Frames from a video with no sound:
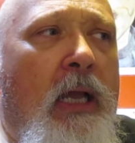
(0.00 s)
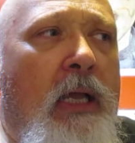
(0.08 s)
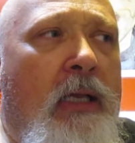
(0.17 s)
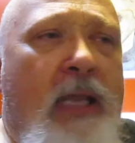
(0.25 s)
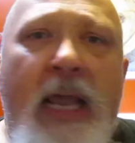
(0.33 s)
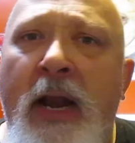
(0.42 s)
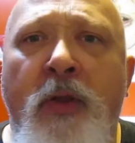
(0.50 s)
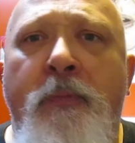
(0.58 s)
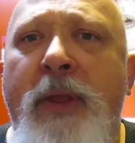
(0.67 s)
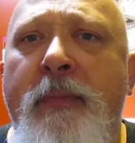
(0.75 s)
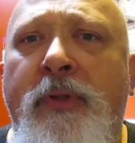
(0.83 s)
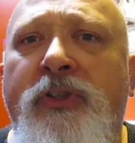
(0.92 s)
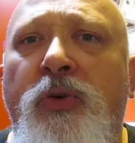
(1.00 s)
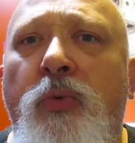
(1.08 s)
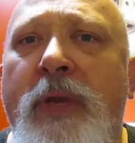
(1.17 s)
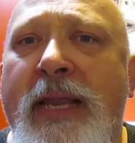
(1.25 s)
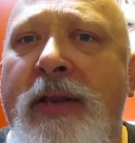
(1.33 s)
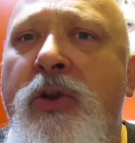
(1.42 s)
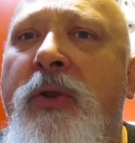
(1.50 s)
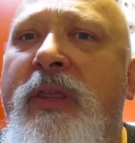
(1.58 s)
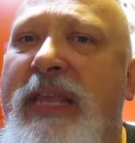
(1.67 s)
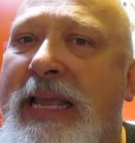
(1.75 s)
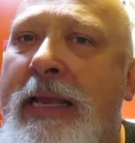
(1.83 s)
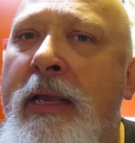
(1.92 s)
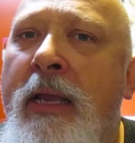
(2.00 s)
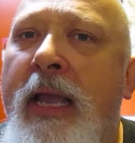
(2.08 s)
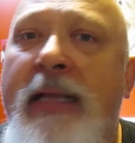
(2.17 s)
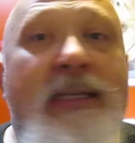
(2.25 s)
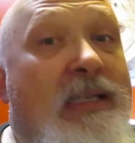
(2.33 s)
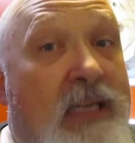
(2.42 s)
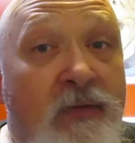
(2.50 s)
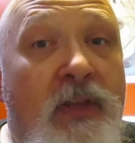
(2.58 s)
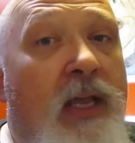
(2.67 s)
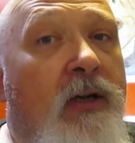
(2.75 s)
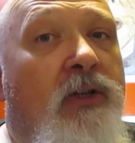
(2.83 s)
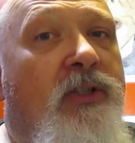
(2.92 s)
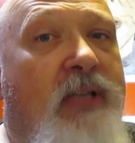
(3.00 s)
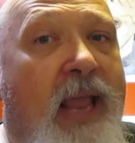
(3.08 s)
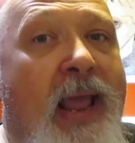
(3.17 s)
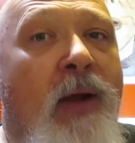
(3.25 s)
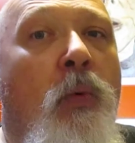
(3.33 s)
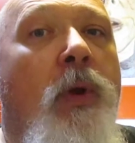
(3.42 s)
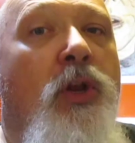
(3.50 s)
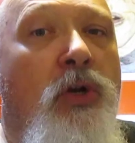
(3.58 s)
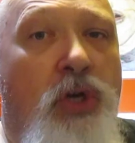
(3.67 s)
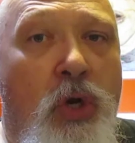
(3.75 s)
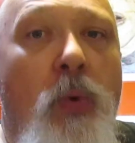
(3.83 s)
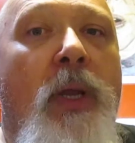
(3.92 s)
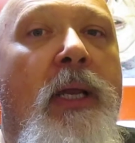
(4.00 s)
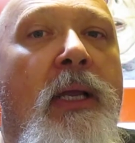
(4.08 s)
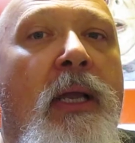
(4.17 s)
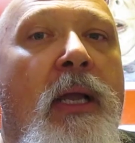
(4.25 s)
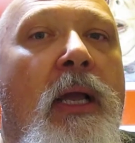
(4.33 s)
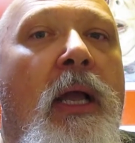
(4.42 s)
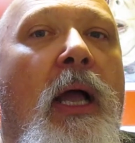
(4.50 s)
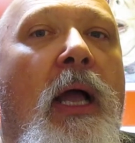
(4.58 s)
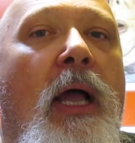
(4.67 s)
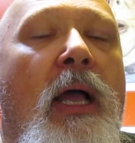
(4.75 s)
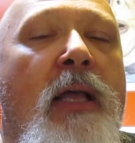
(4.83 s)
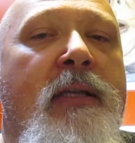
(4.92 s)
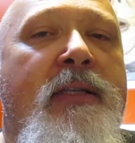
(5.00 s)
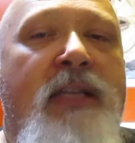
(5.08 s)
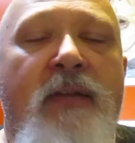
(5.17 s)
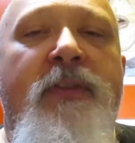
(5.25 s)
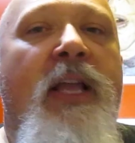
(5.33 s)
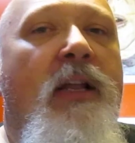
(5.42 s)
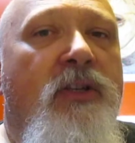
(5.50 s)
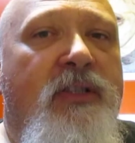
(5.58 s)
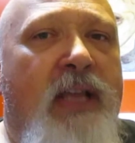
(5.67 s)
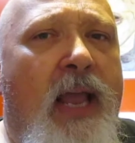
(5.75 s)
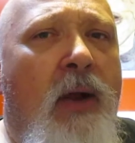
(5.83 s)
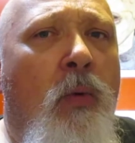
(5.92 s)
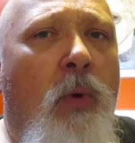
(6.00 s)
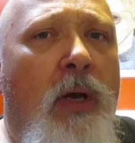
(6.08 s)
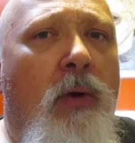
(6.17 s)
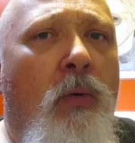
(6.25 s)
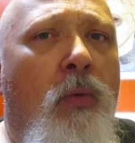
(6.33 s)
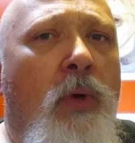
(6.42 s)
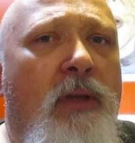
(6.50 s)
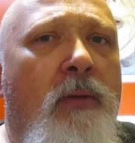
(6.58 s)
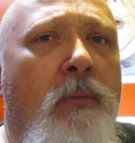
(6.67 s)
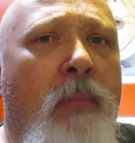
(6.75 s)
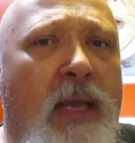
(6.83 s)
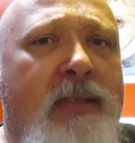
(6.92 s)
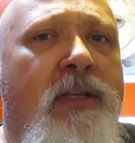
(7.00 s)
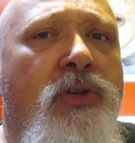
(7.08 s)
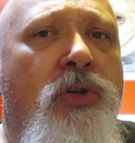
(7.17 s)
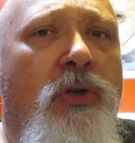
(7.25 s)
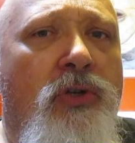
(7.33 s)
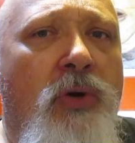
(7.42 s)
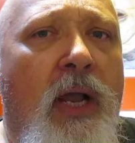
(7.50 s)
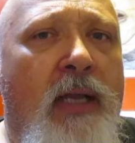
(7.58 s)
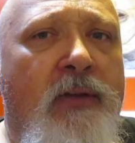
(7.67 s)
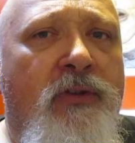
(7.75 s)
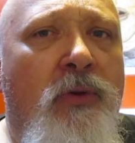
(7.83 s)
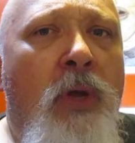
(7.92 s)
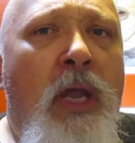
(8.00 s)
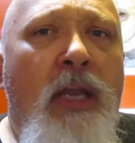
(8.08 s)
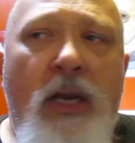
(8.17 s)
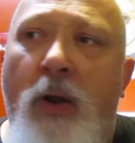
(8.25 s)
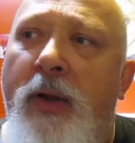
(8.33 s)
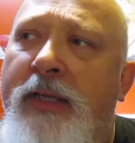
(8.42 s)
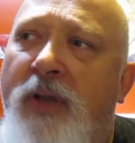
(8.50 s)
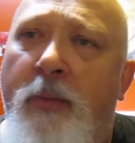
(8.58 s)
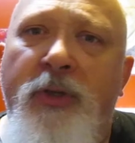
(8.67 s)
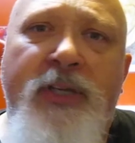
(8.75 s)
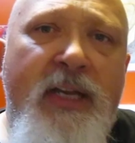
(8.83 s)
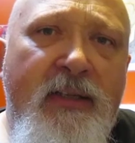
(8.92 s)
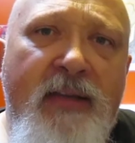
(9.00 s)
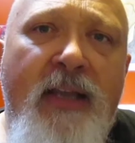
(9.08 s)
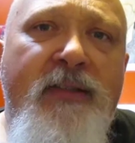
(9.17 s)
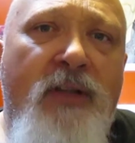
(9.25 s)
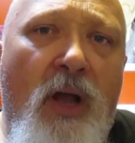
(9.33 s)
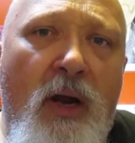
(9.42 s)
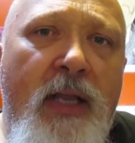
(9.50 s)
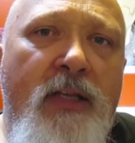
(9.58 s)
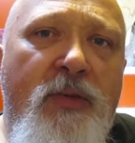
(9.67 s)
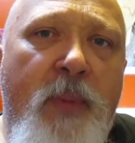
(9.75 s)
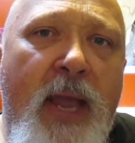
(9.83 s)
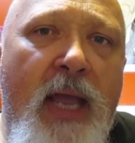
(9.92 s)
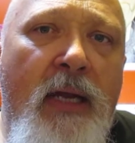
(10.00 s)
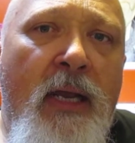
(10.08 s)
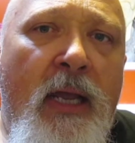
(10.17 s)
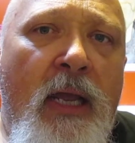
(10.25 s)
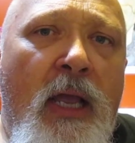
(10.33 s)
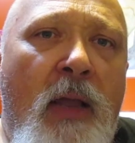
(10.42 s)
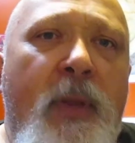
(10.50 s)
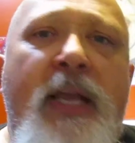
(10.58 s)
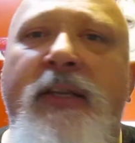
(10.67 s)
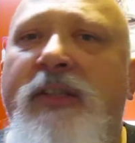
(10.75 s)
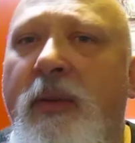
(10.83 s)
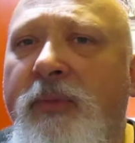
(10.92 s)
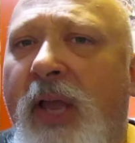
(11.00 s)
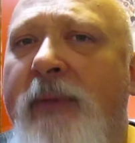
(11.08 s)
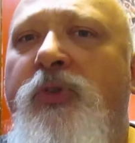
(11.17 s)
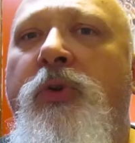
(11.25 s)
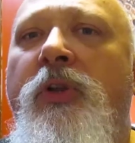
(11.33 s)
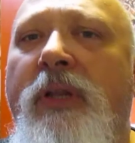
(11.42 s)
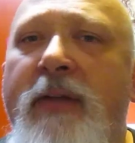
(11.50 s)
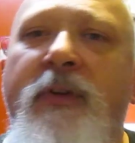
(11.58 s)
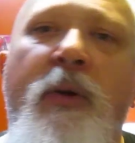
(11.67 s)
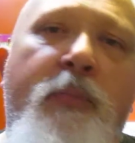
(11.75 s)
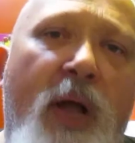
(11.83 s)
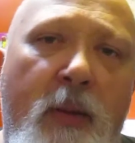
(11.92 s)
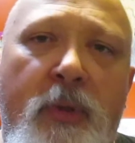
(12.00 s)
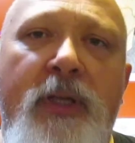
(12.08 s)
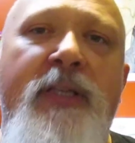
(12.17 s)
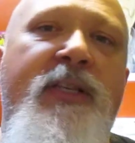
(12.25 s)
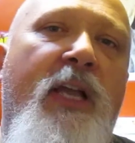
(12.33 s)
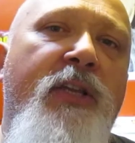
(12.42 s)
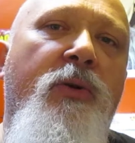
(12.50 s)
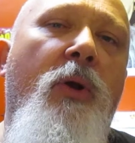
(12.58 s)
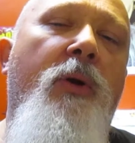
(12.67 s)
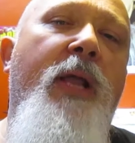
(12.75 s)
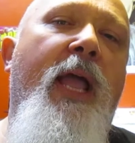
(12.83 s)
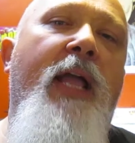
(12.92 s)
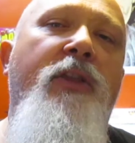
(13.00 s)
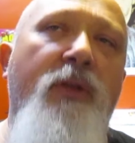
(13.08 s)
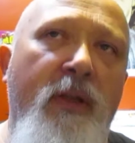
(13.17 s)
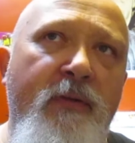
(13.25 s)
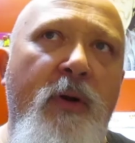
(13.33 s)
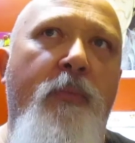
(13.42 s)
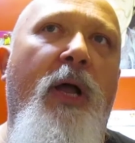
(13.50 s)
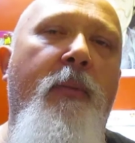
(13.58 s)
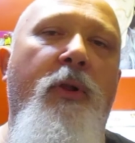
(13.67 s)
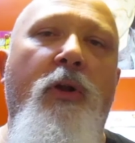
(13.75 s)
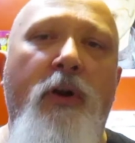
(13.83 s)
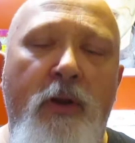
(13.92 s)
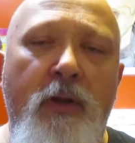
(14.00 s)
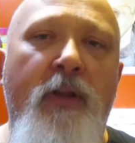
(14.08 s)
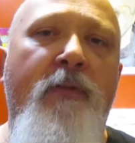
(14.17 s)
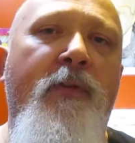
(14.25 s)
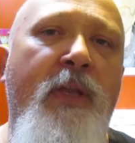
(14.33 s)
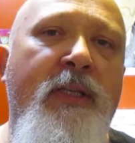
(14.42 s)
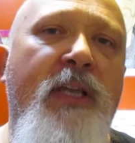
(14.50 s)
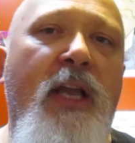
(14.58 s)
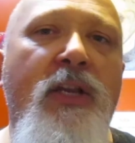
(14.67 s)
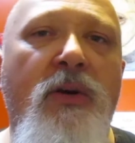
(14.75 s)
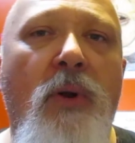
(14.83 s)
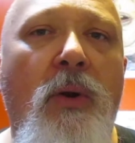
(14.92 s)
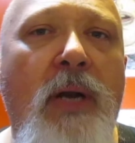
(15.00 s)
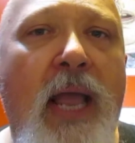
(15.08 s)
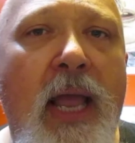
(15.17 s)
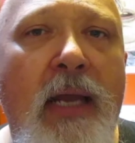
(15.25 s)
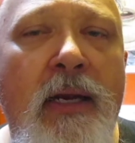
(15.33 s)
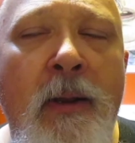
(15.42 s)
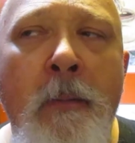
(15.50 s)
Get other people to read your thing and see if they understand what you're doing. See if they understand what message you're trying to, it's almost like a test audience, man. Because sometimes when you live in a bubble inside your own head, you live in a bubble or you live inside your own head,